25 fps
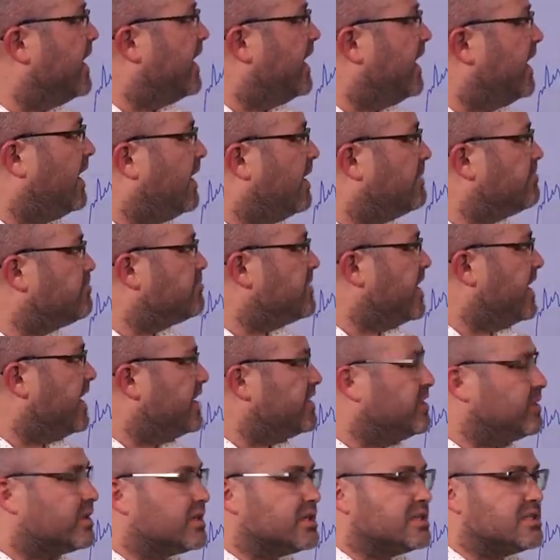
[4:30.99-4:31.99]

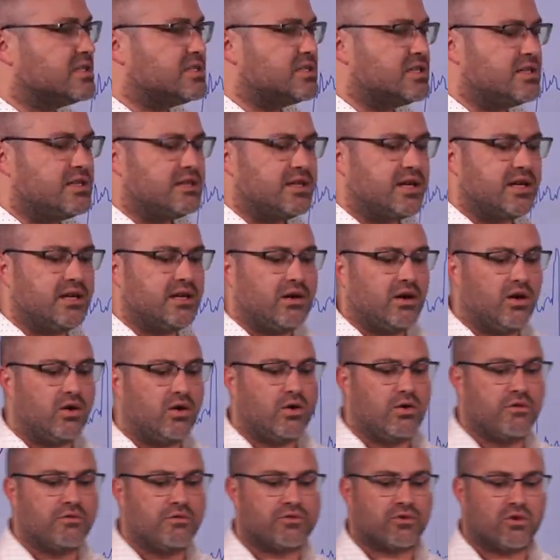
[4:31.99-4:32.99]
And you can see that
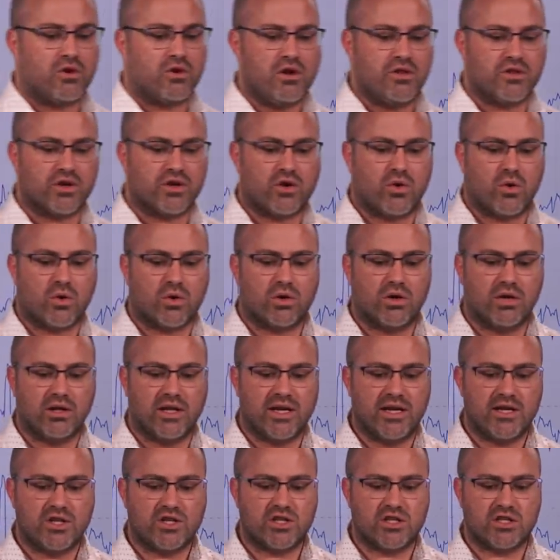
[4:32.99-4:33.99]
overall the
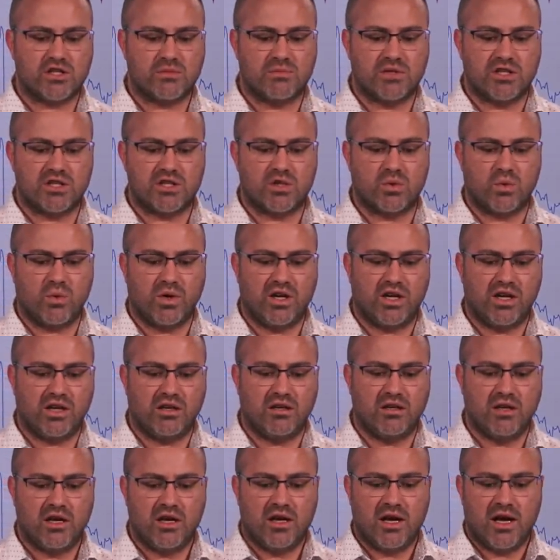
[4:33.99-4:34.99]
correlations
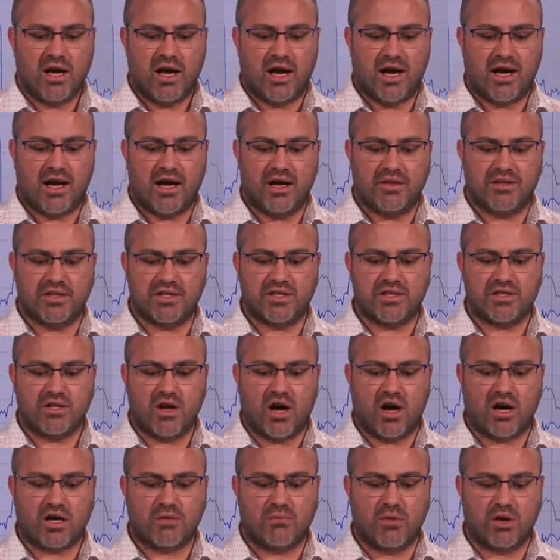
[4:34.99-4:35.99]
between the
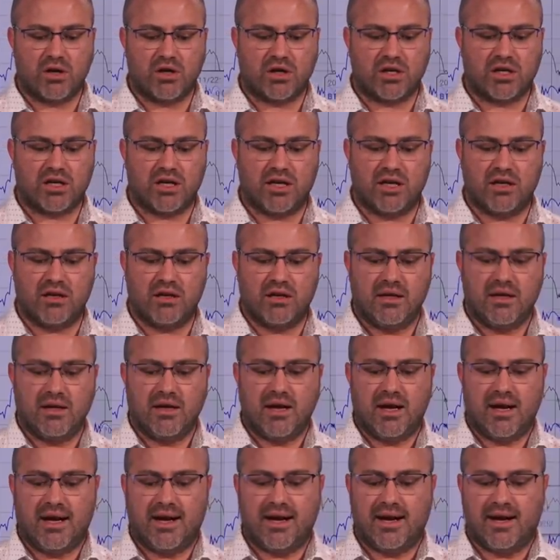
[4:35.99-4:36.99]
stock market
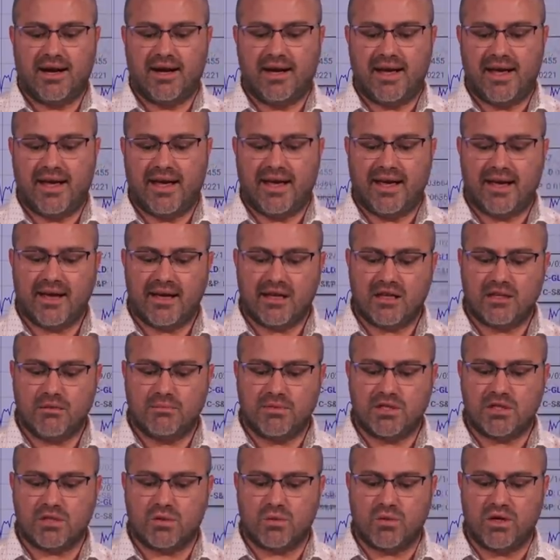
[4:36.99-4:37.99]

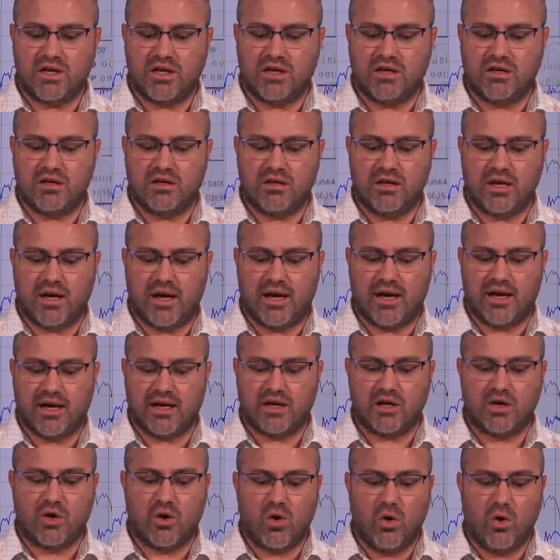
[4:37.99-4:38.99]
and between
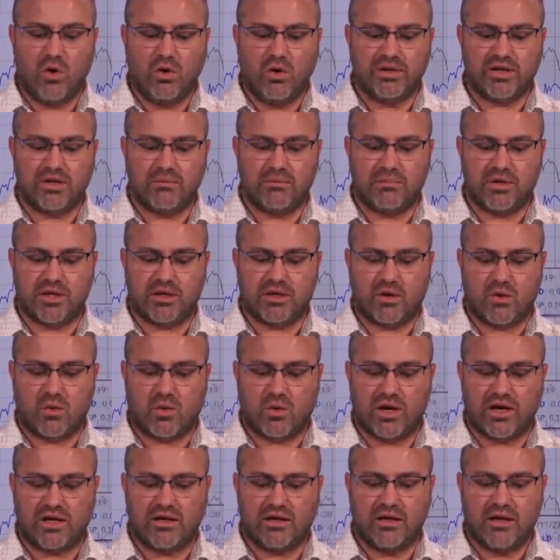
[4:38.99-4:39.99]
gold and
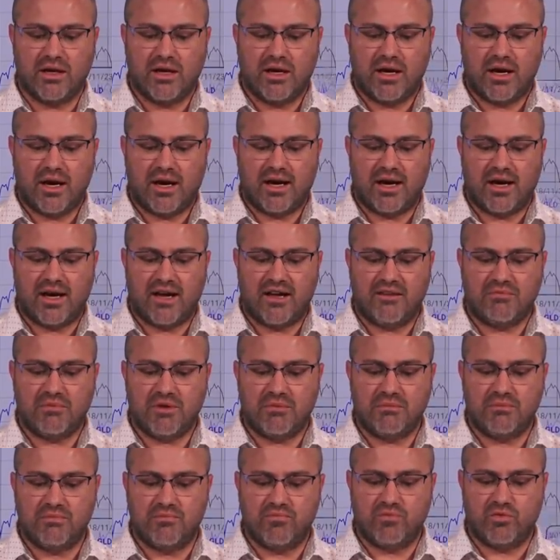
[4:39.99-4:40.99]
Bitcoin have
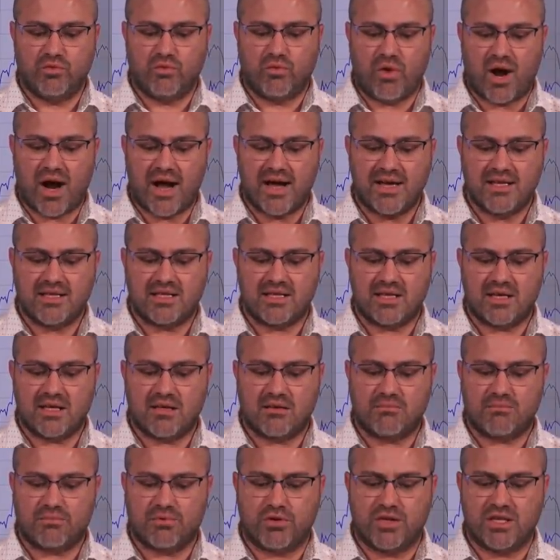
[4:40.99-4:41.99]
been
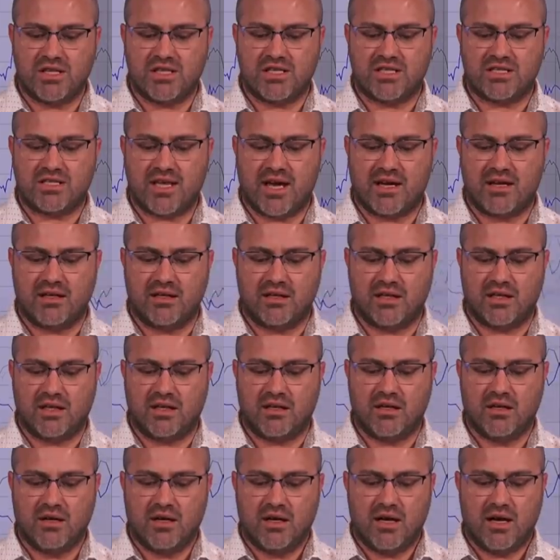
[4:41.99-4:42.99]
rising pretty
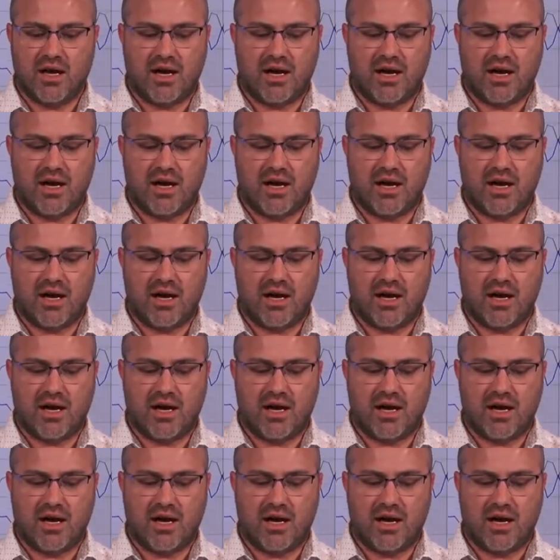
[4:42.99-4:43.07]
steadily